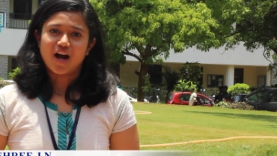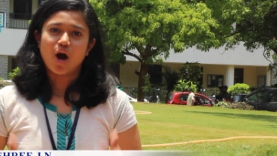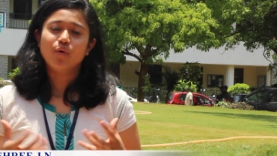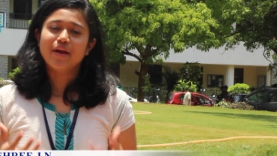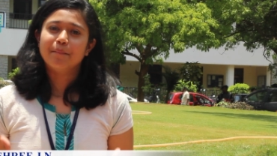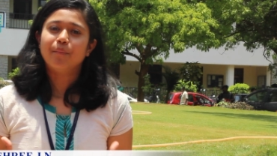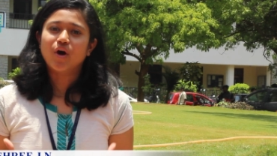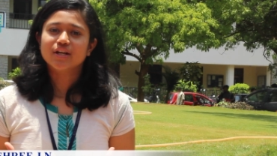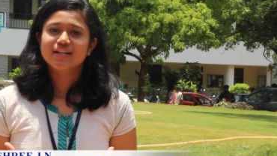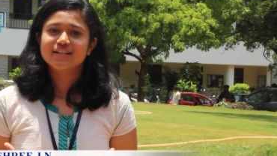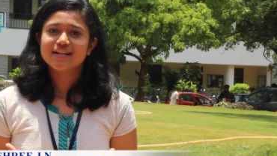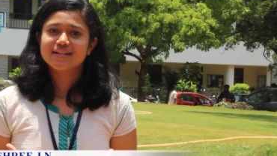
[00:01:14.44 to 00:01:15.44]
how
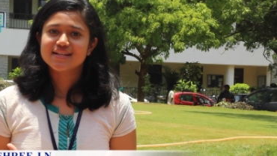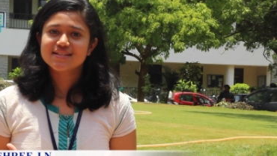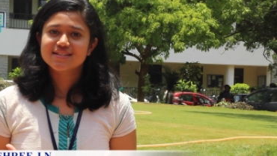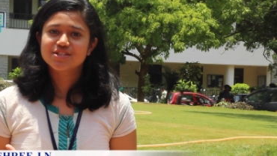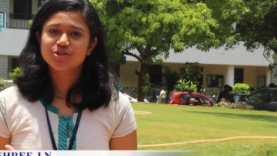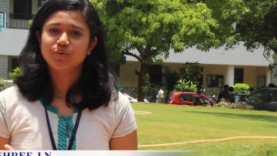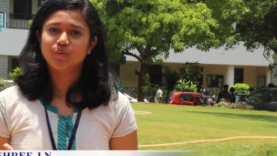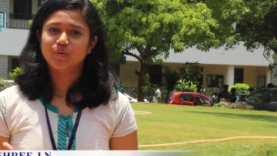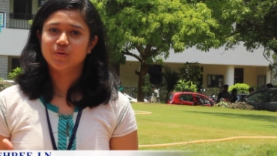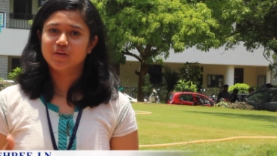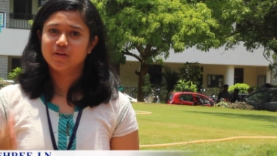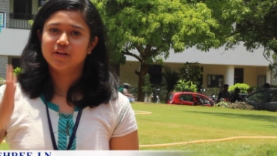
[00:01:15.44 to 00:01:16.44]
important it is to
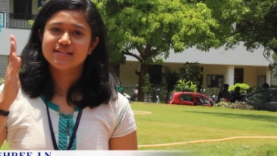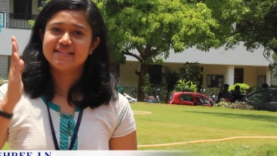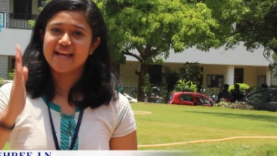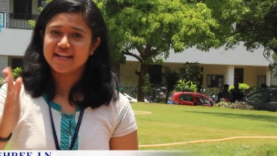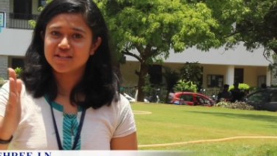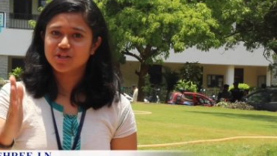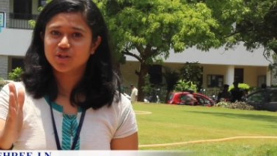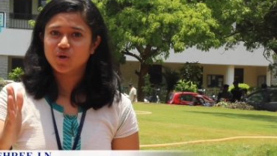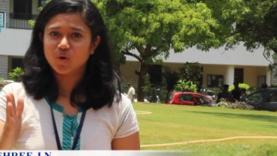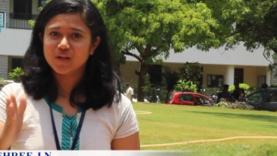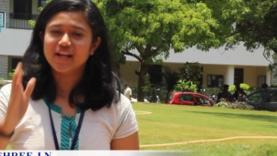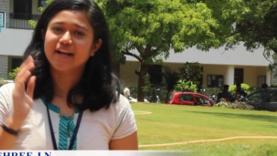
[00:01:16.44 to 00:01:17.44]
set a
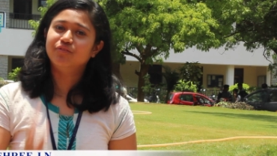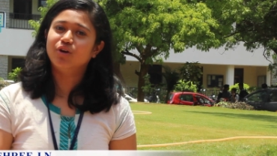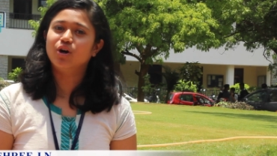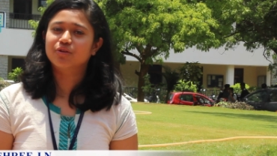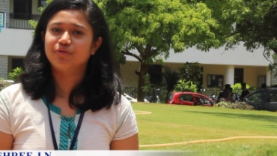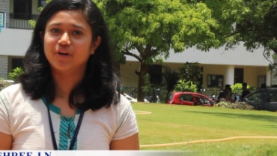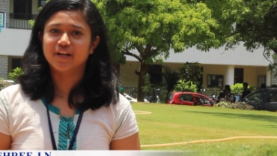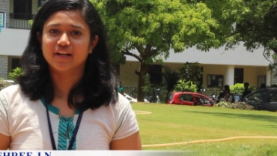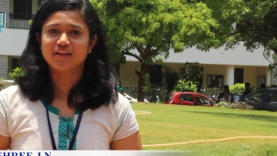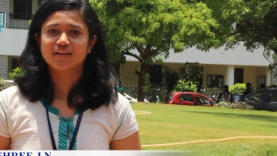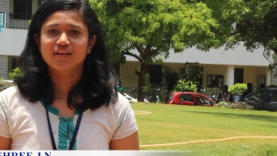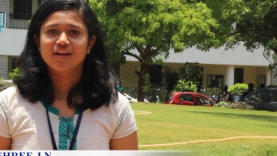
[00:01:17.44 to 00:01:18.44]
goal and work for it.
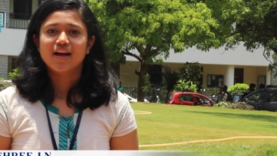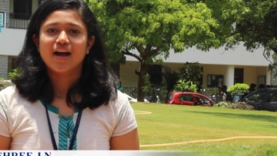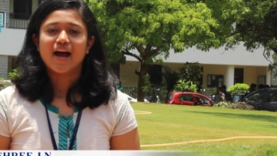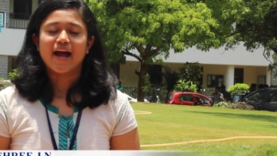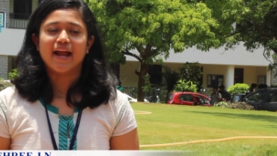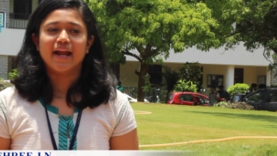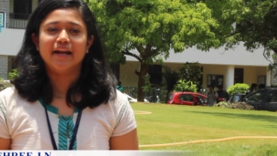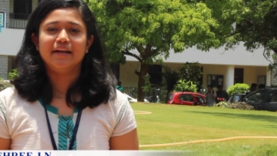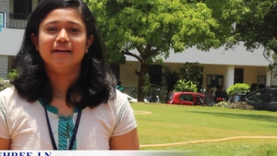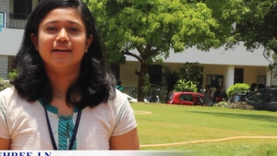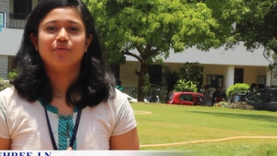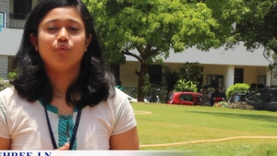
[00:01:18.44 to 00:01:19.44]

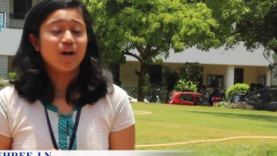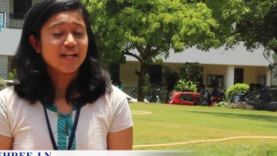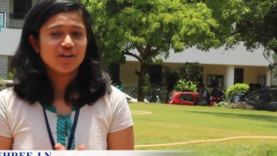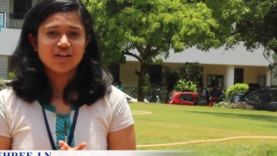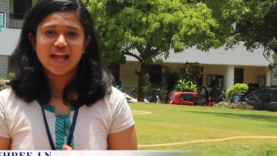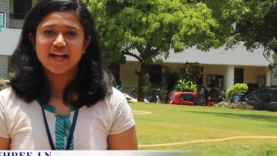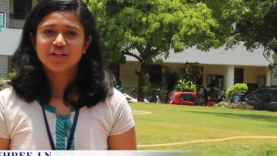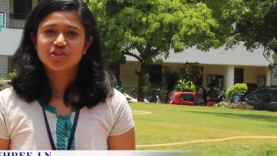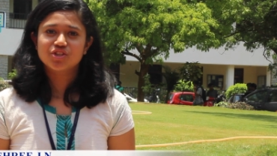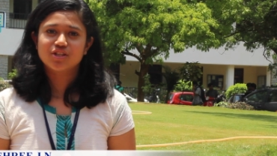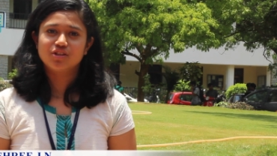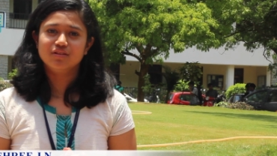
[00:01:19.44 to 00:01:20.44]
And what I would like
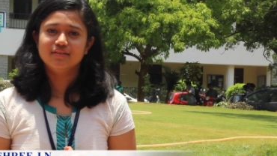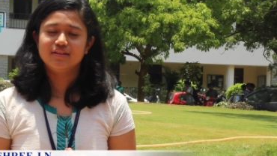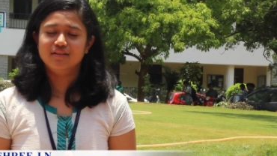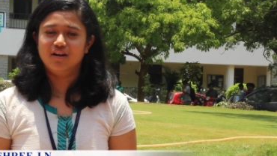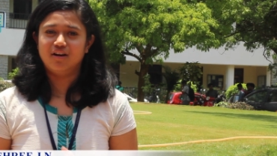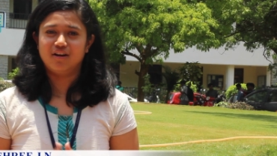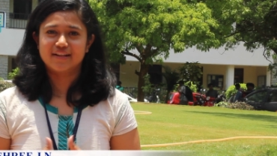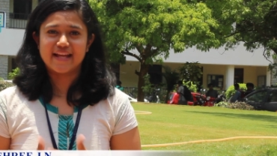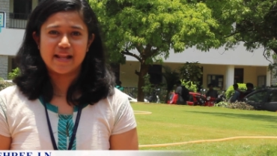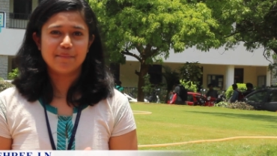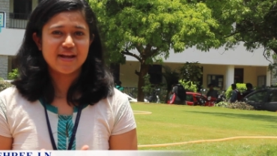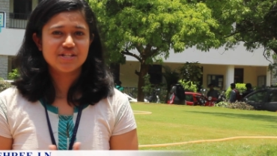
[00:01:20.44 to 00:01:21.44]
to uh,
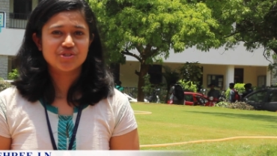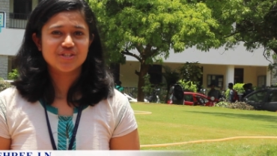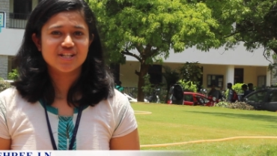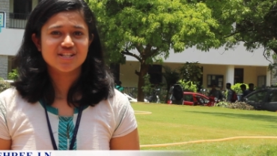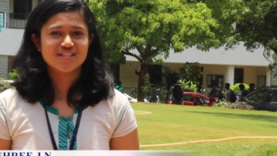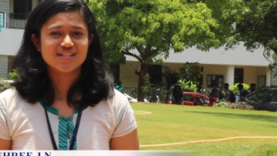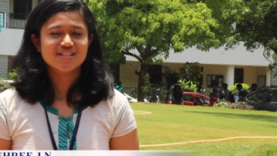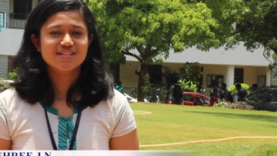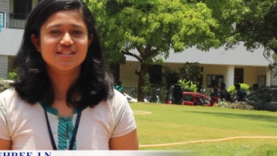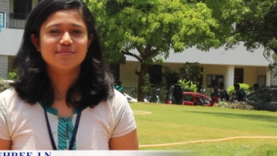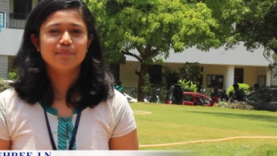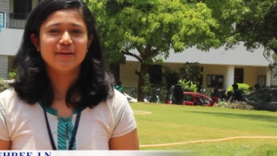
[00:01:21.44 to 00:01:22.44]
tell my juniors
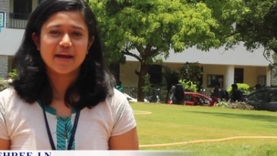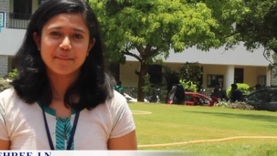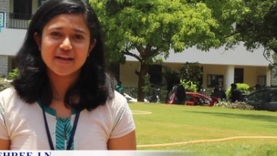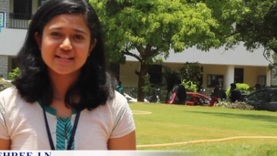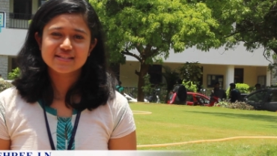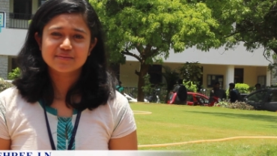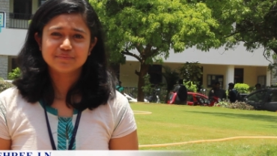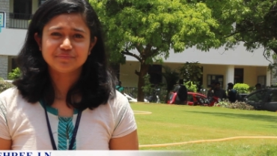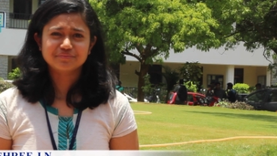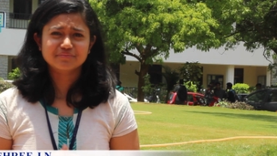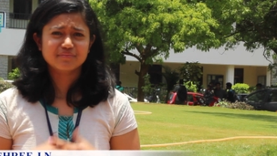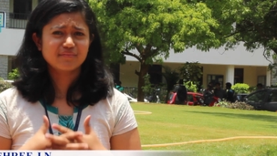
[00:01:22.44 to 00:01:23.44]
is BMS
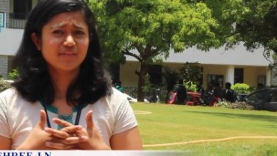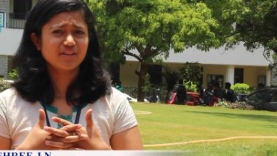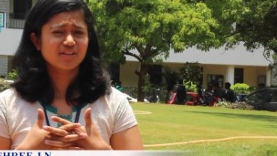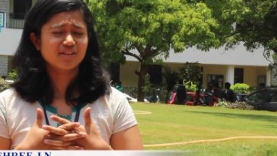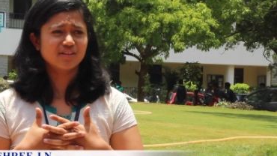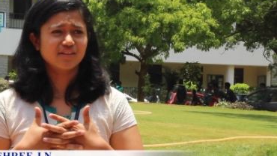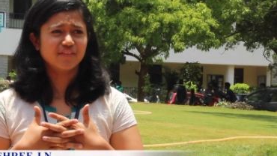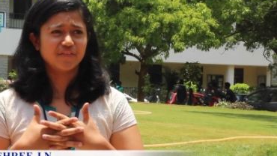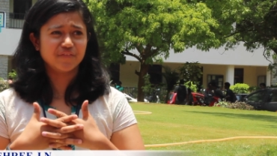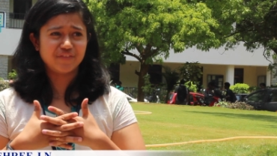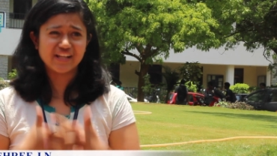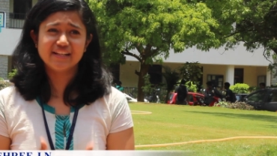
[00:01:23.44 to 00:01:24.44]

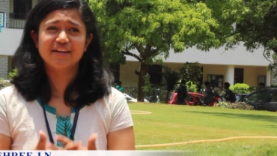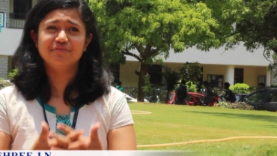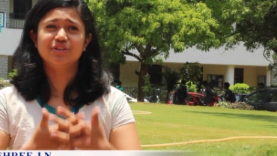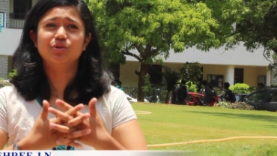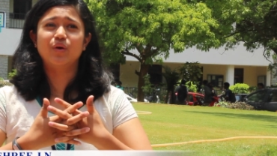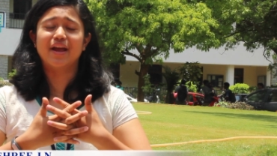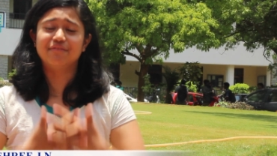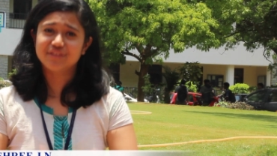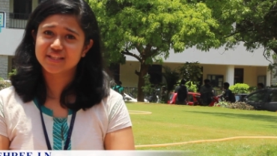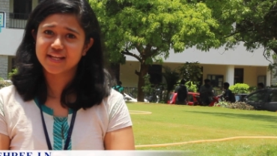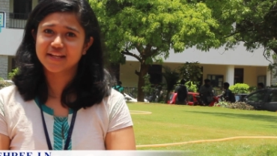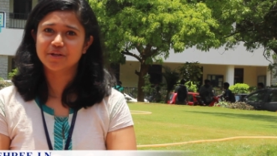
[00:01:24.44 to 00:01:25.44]
will give you
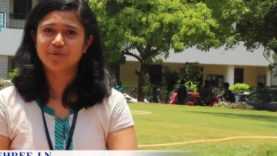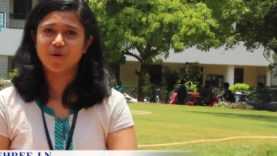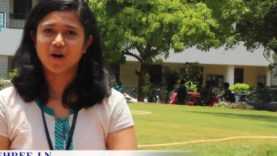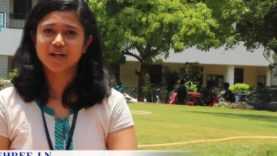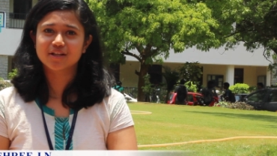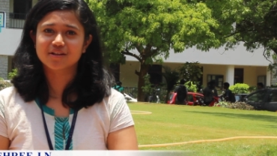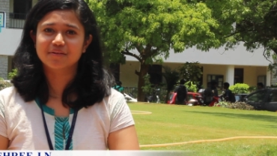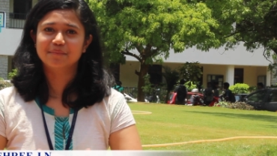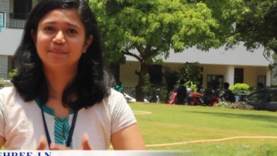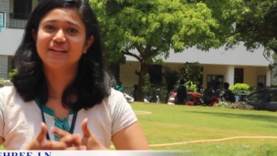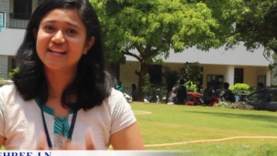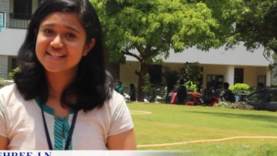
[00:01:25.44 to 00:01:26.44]
everything you want.
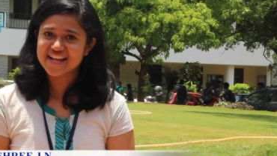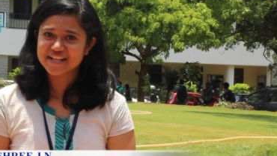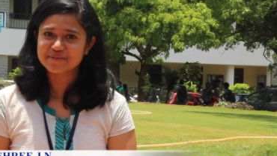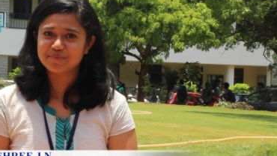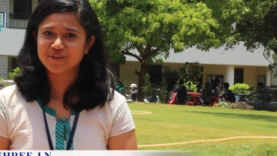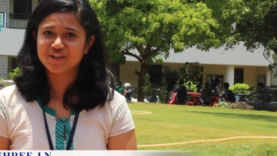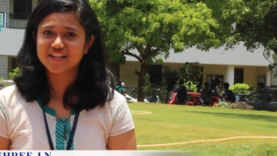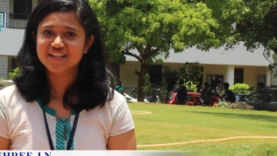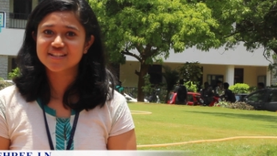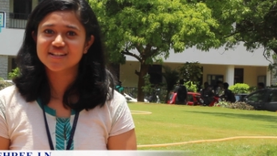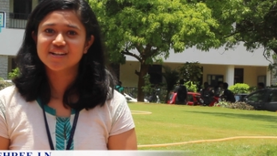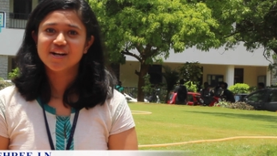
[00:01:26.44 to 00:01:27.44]
Please explore it.
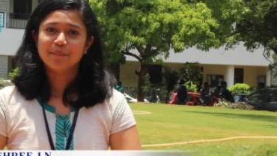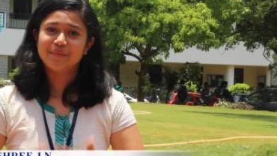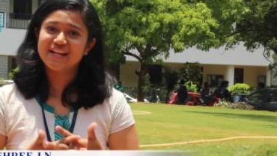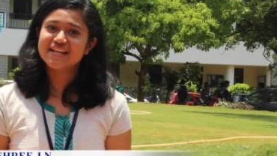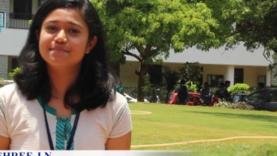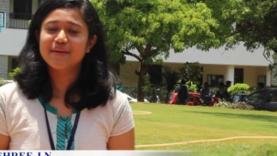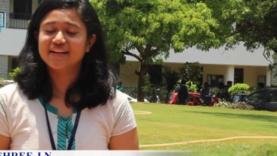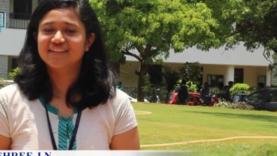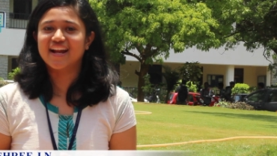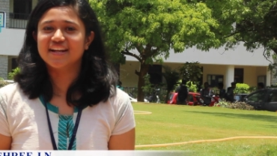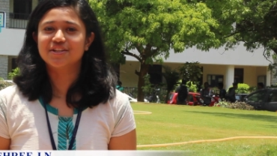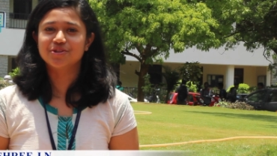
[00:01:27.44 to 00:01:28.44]
Please make
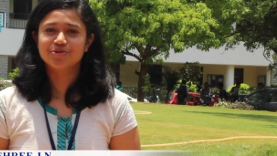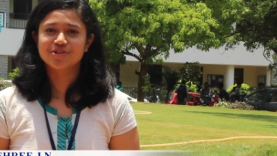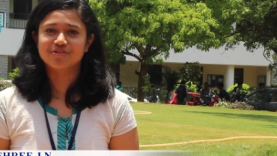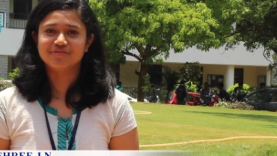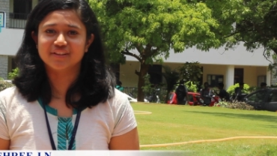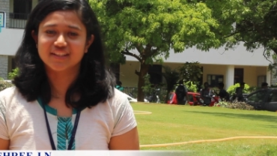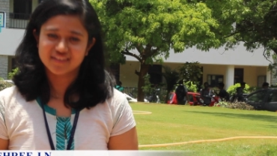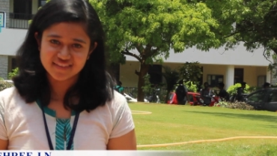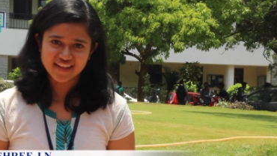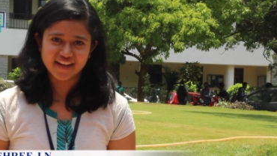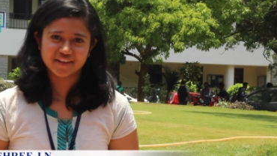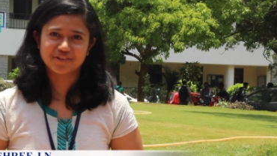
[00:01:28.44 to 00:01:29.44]
right use of it.
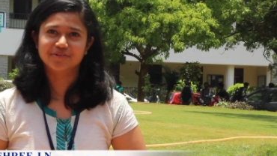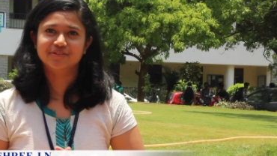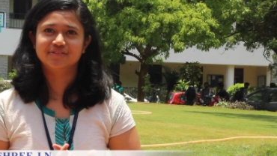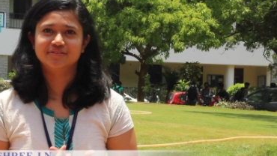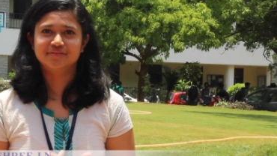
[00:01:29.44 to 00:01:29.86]
Thank you.